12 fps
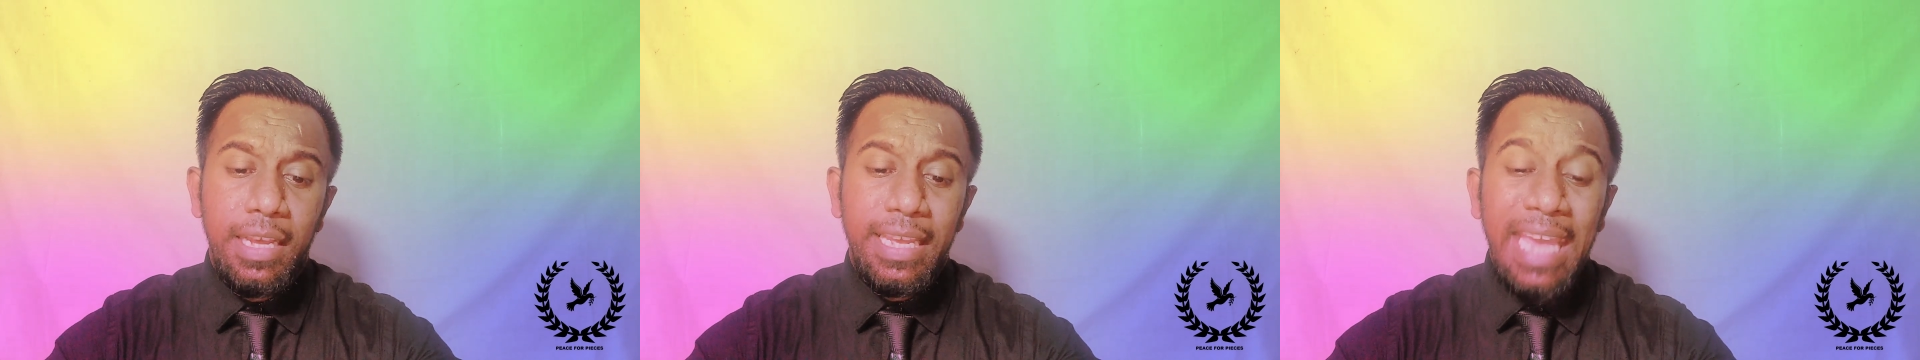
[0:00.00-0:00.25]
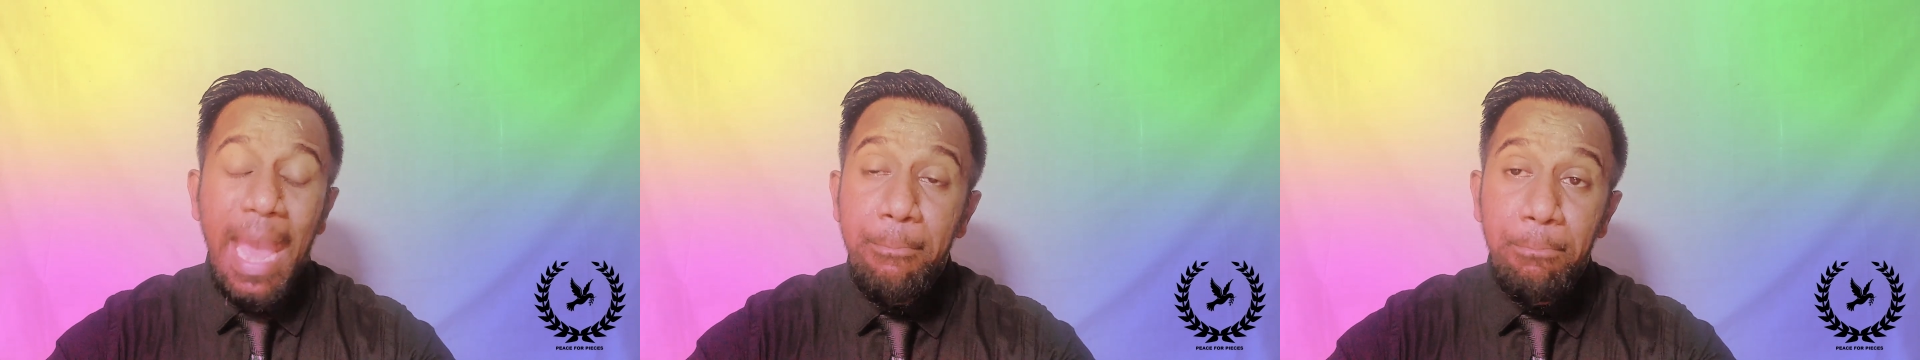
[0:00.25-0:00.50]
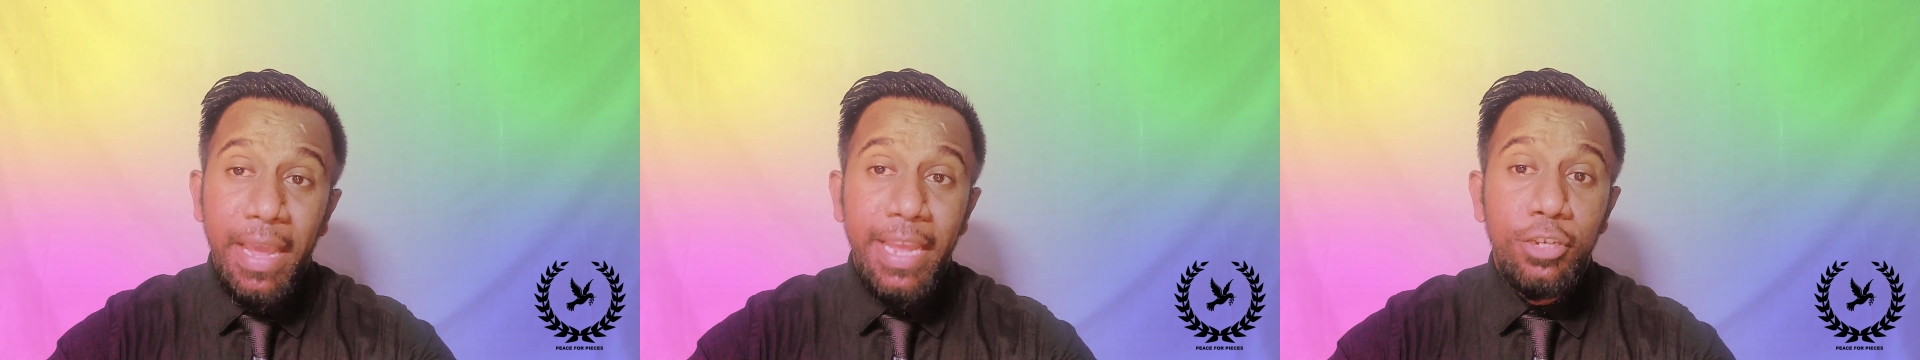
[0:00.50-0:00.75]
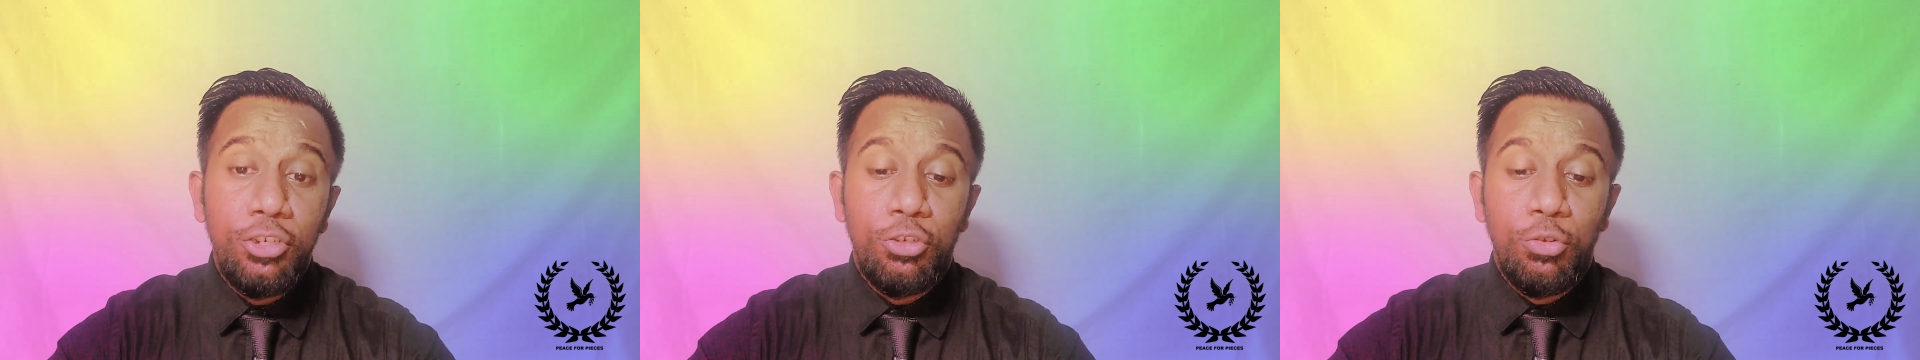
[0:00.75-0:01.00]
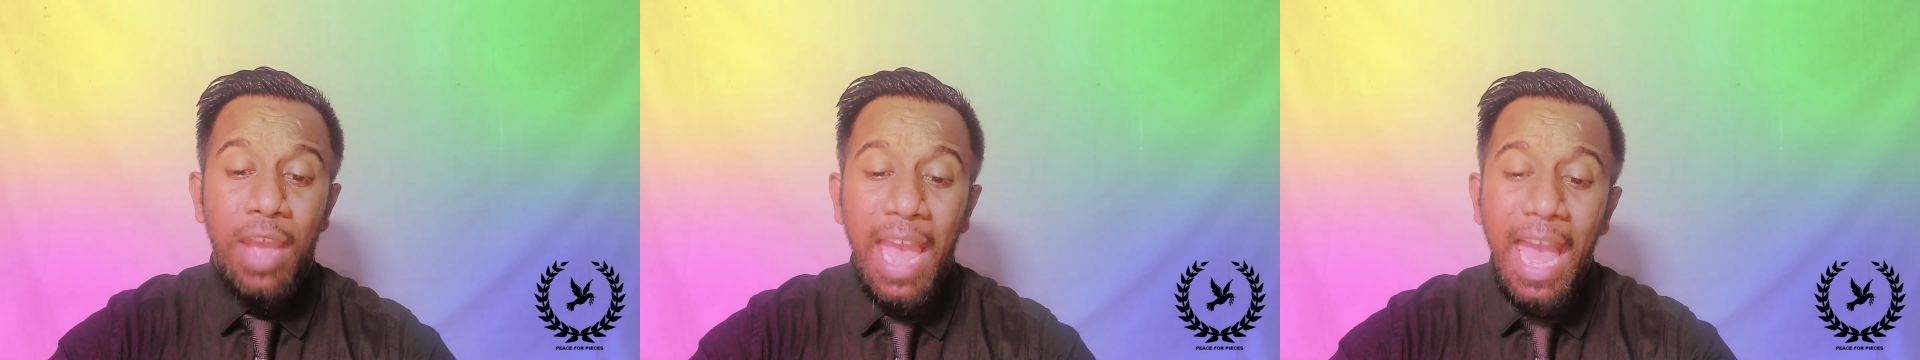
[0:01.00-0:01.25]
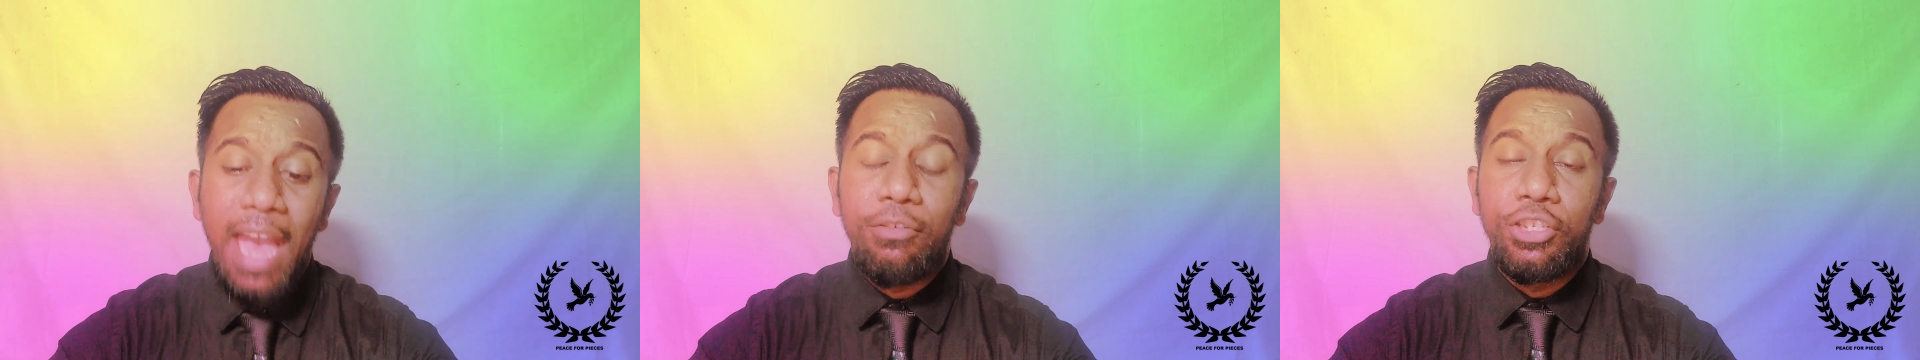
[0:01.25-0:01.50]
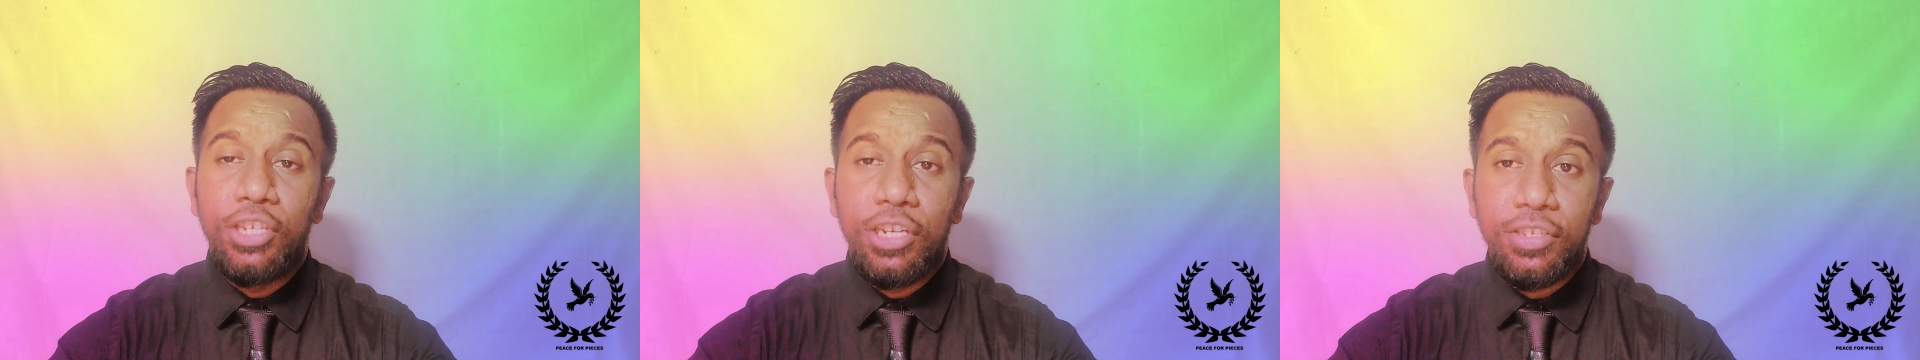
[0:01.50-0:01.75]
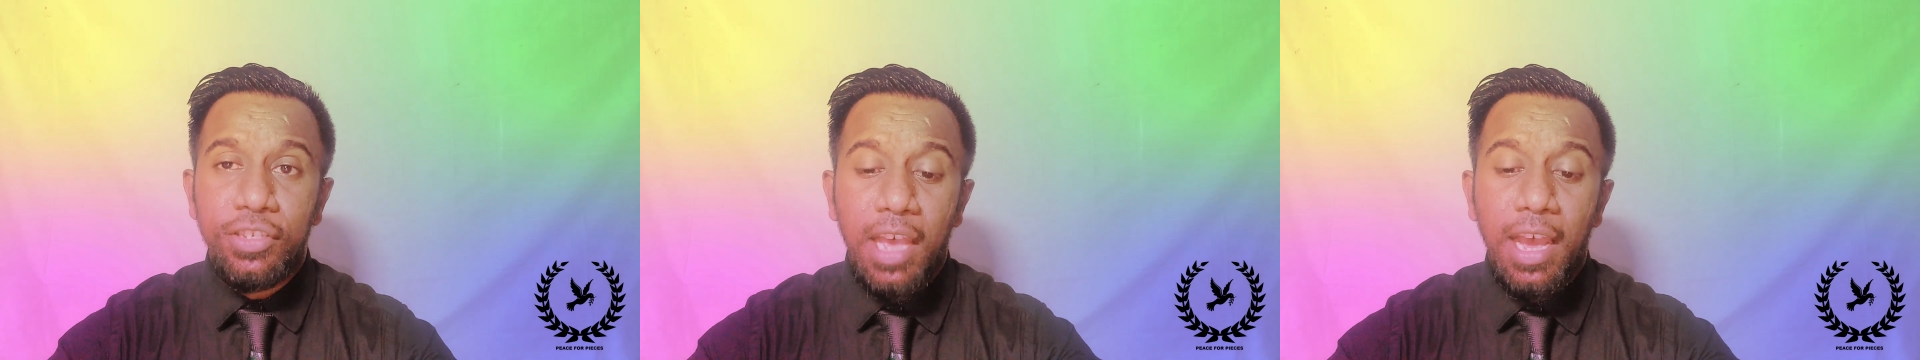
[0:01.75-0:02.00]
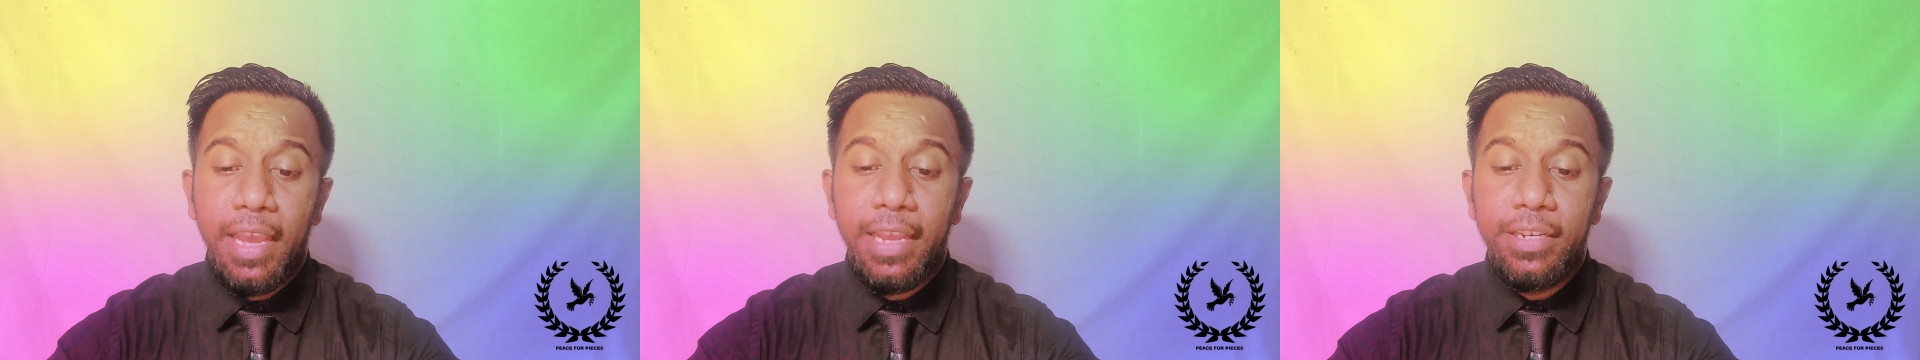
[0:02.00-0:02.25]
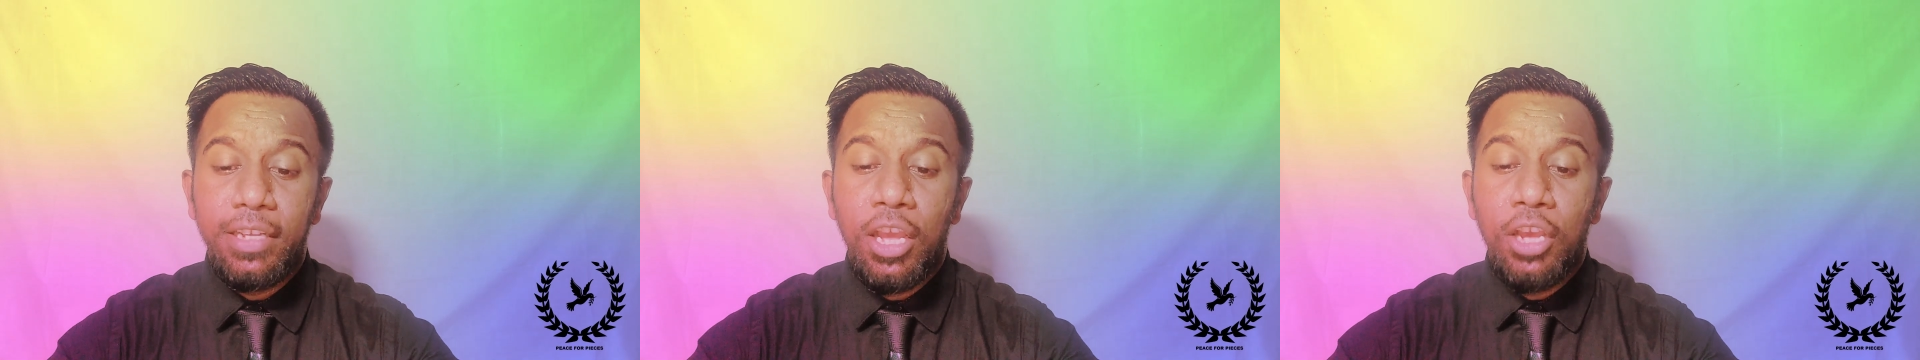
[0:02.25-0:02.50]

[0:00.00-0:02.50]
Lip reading: campaigned to have a genocide